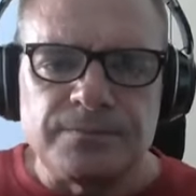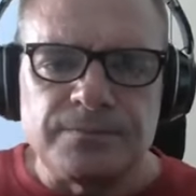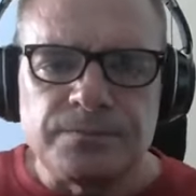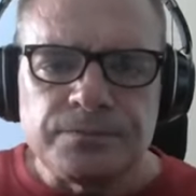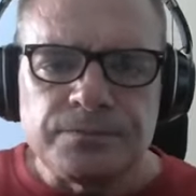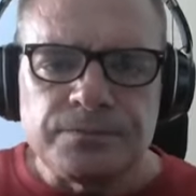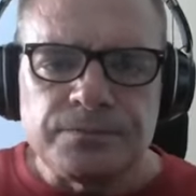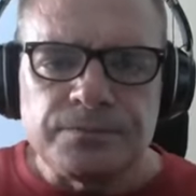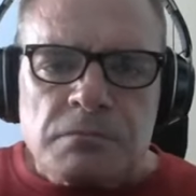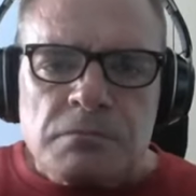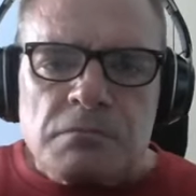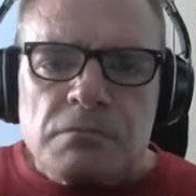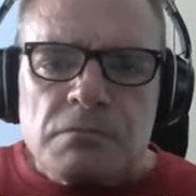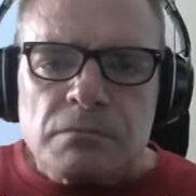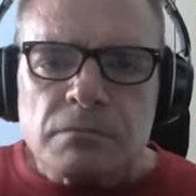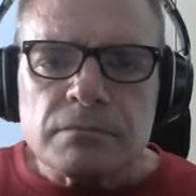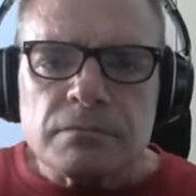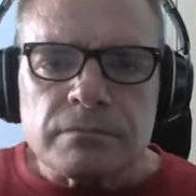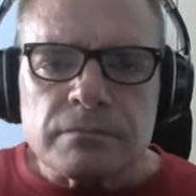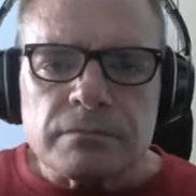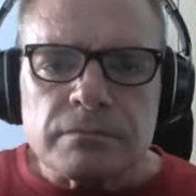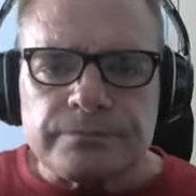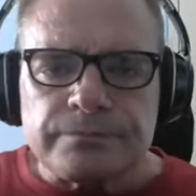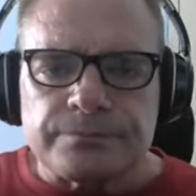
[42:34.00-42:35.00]

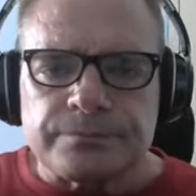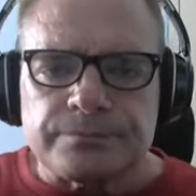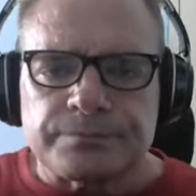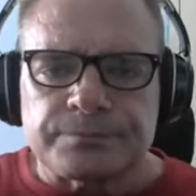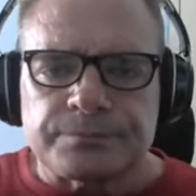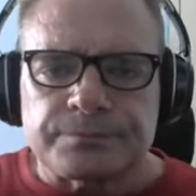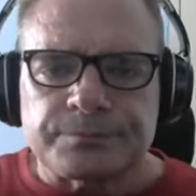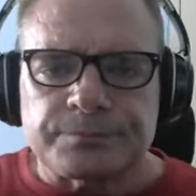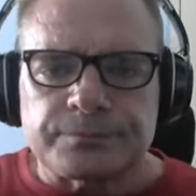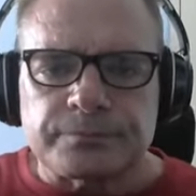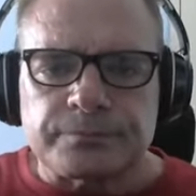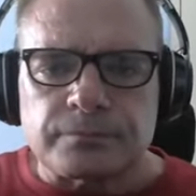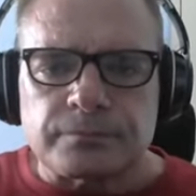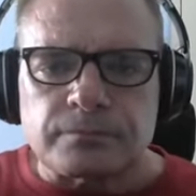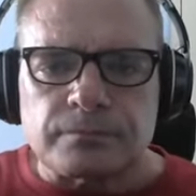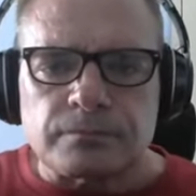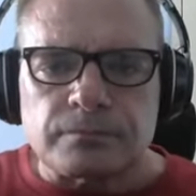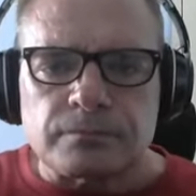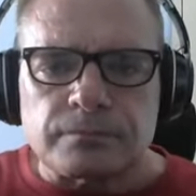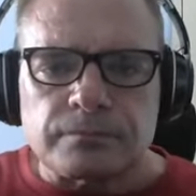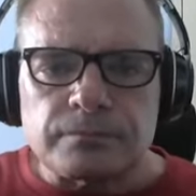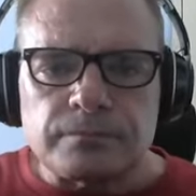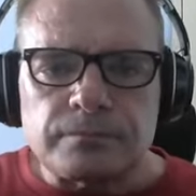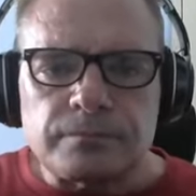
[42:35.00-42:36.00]

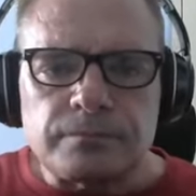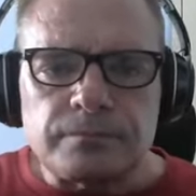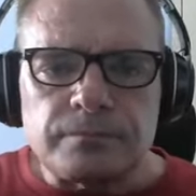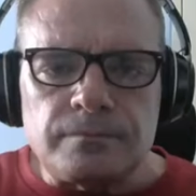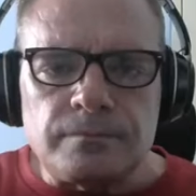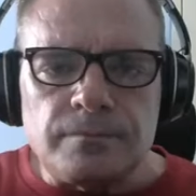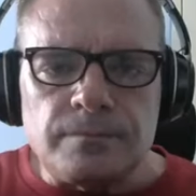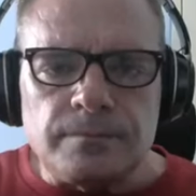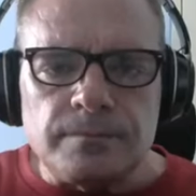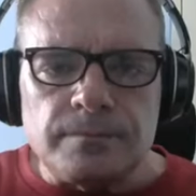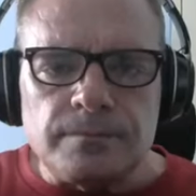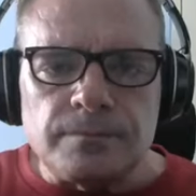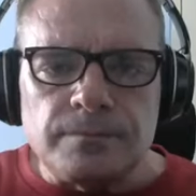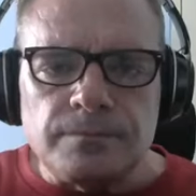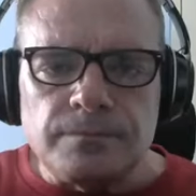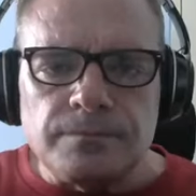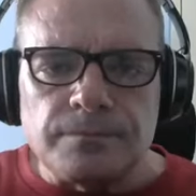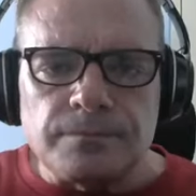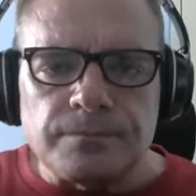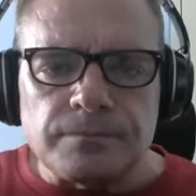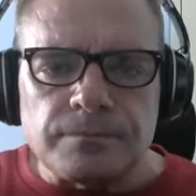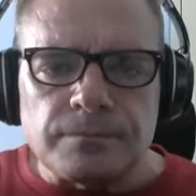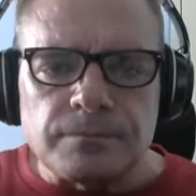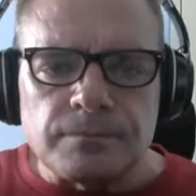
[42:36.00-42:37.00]

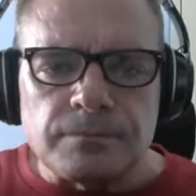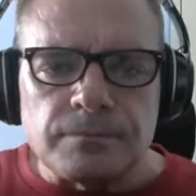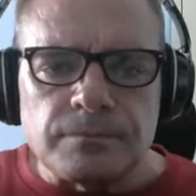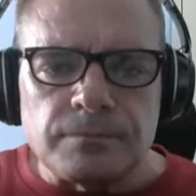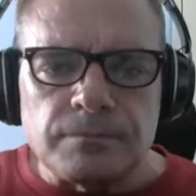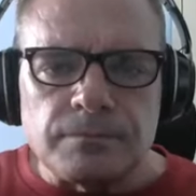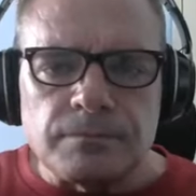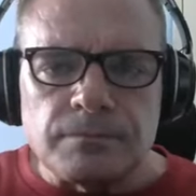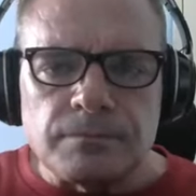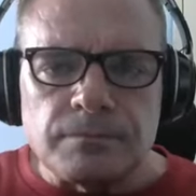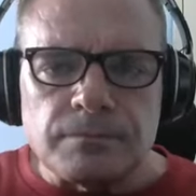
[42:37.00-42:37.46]
Nothing is said.